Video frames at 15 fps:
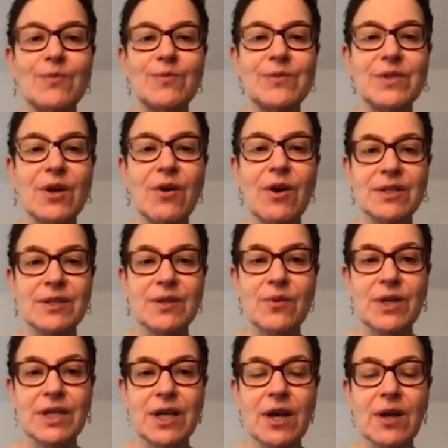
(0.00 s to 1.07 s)
they're also
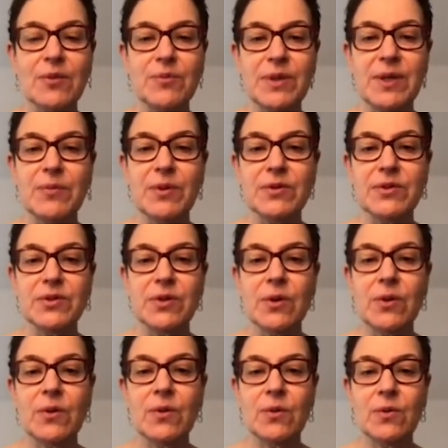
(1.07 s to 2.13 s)
in young people,
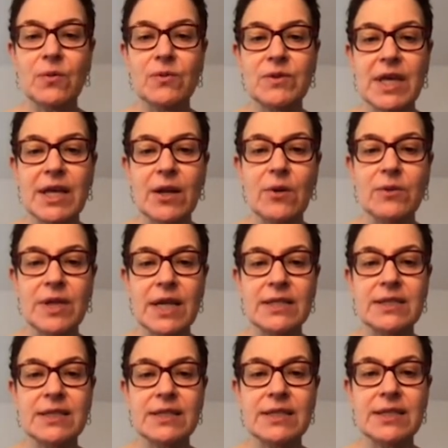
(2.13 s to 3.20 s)
so they don't
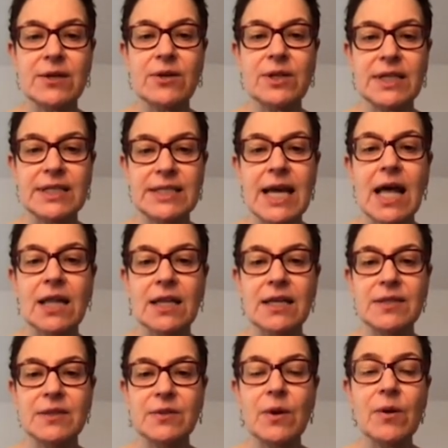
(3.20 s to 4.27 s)
necessarily tell
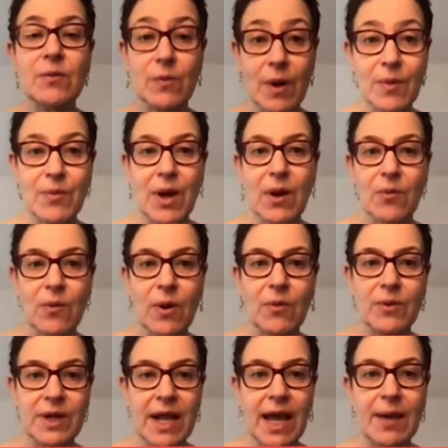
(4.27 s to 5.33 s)
us about what
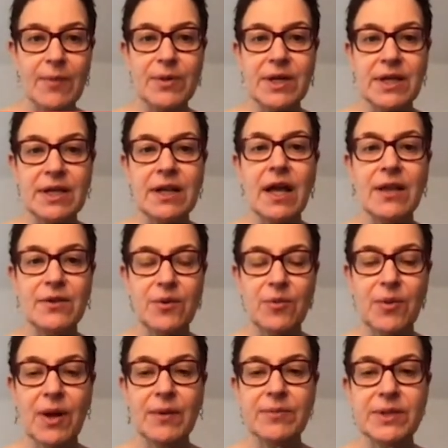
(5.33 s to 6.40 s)
would happen in other
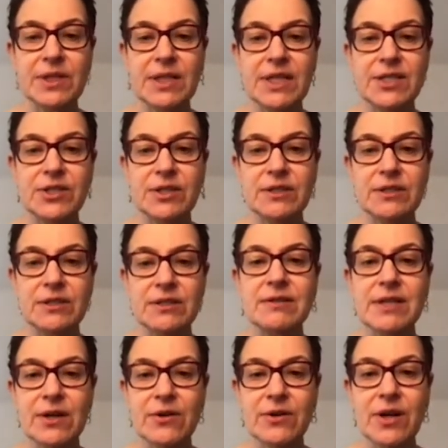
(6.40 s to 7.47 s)
populations
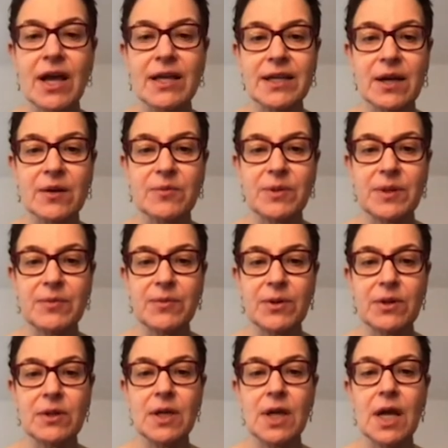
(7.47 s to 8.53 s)
that are not young
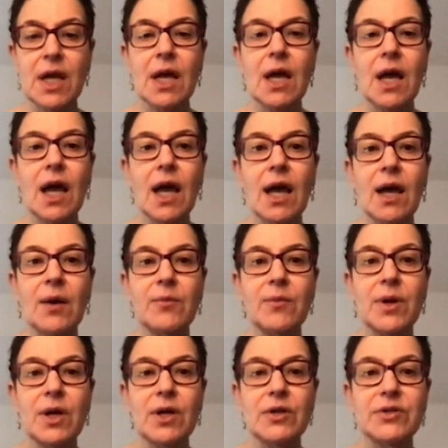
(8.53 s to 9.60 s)
people.
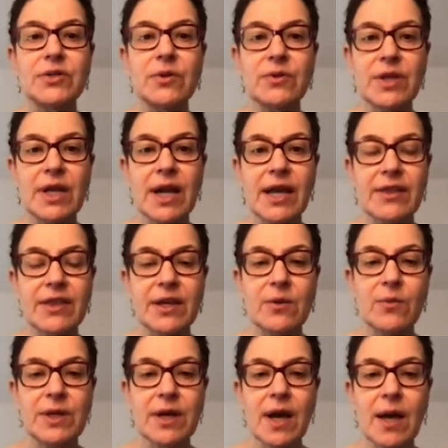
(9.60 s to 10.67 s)
So then I think
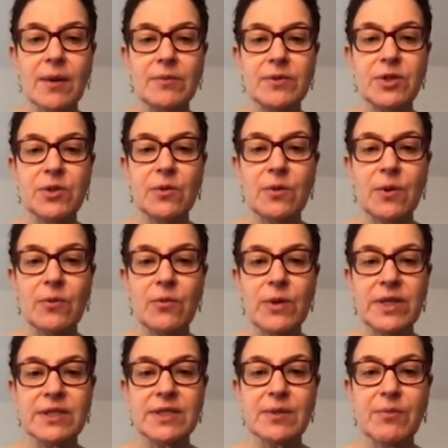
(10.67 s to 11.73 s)
we come to a
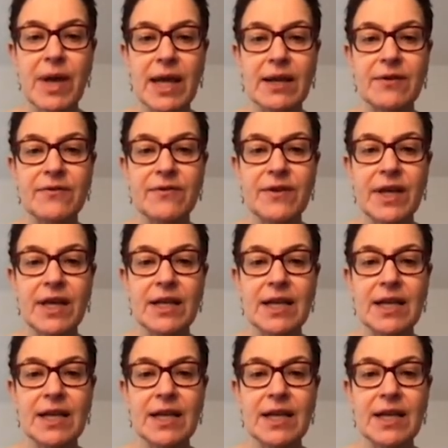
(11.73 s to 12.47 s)
risk benefit,